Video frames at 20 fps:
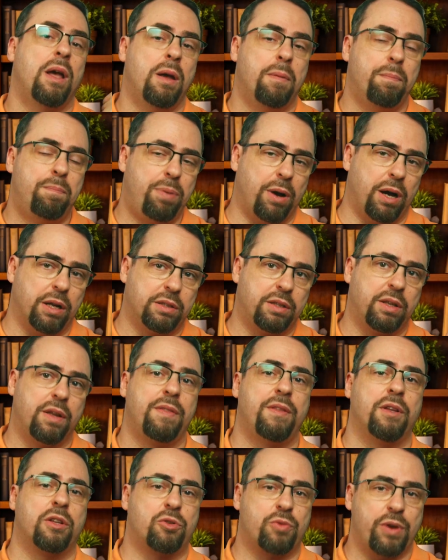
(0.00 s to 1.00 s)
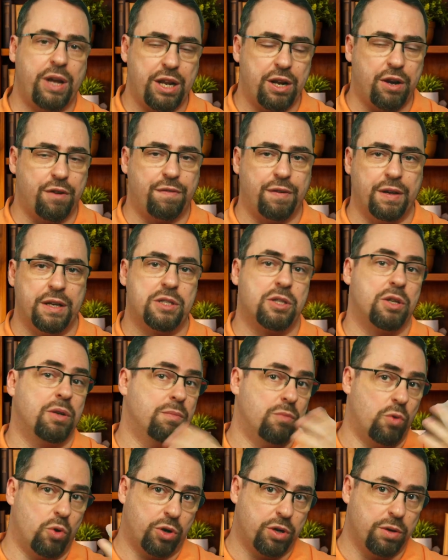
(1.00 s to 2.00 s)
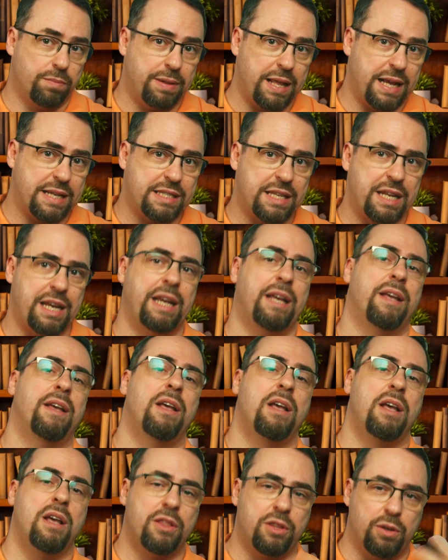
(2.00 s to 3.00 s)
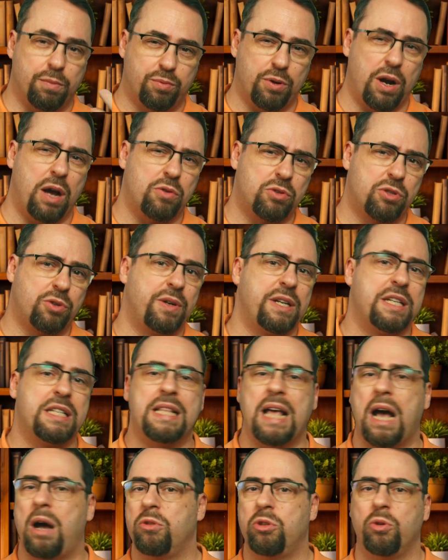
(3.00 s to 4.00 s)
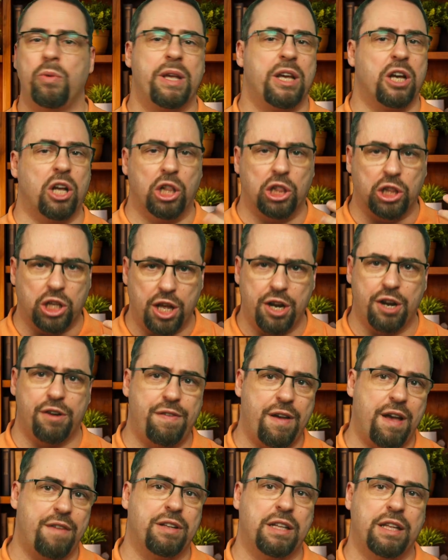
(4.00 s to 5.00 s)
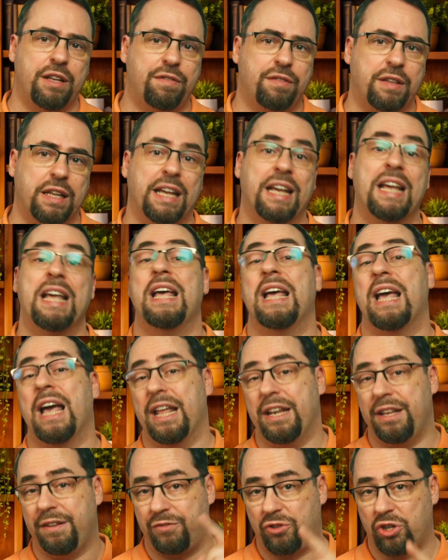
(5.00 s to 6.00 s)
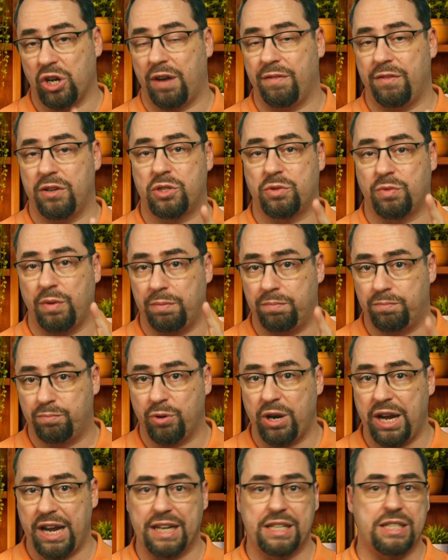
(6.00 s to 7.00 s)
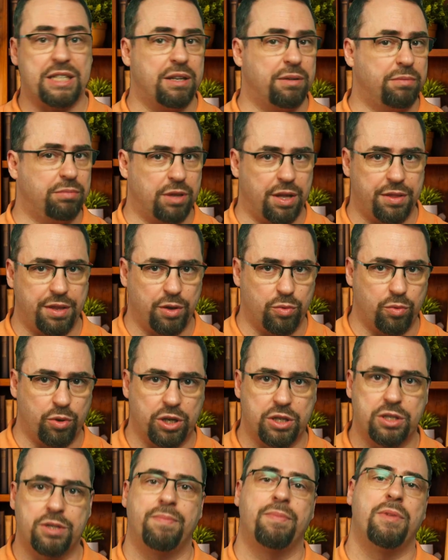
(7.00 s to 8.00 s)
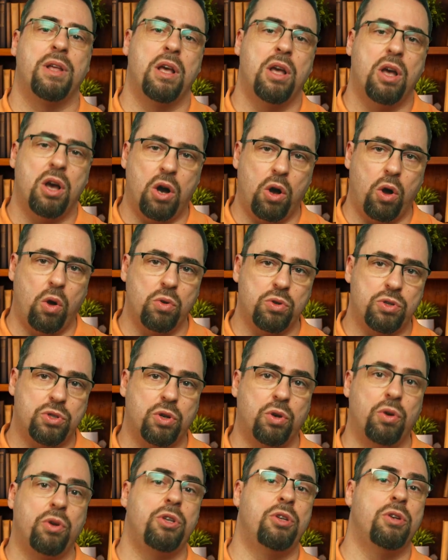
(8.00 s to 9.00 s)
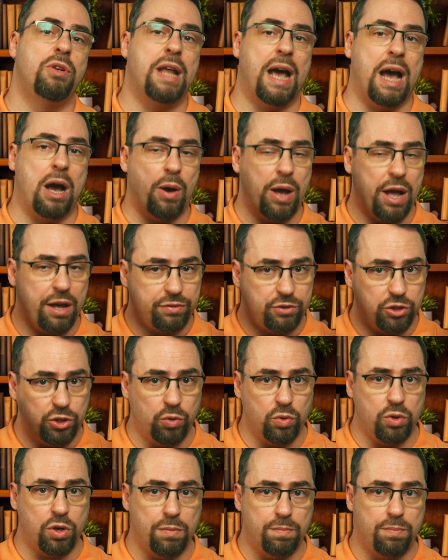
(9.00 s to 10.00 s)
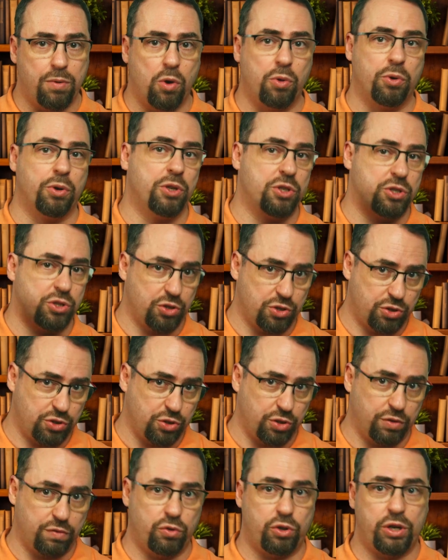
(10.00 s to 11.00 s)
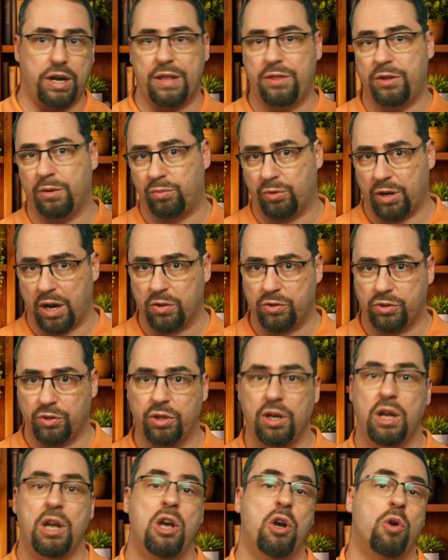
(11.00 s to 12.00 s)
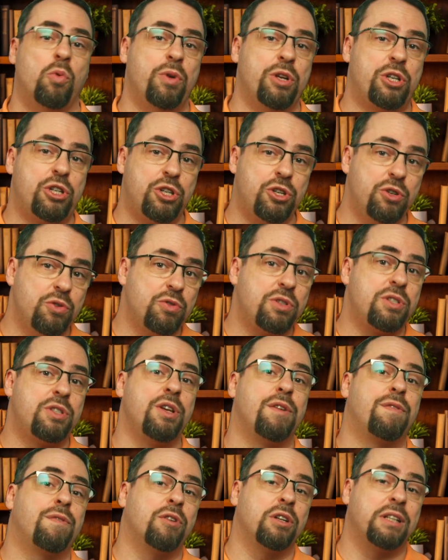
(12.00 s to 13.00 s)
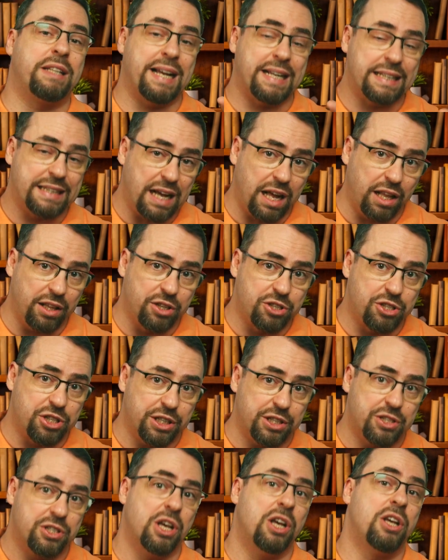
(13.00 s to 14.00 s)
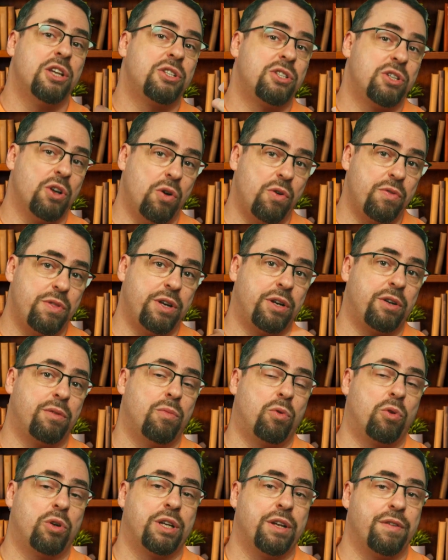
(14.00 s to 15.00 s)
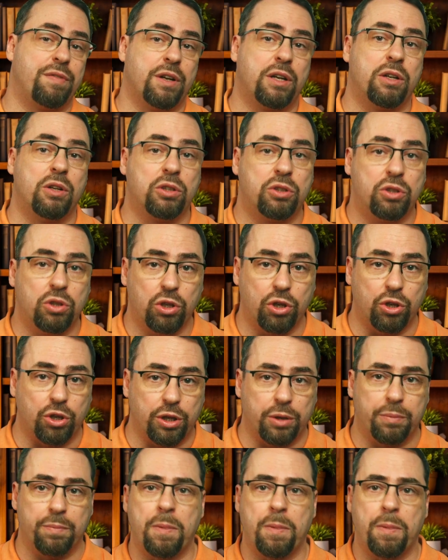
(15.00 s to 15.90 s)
But the trade-off is more complexity. The browser is now doing a lot of heavy lifting, and if JavaScript breaks, nothing works. Also, you now have two components, the server and the browser, which use different technologies, so they are more difficult to learn.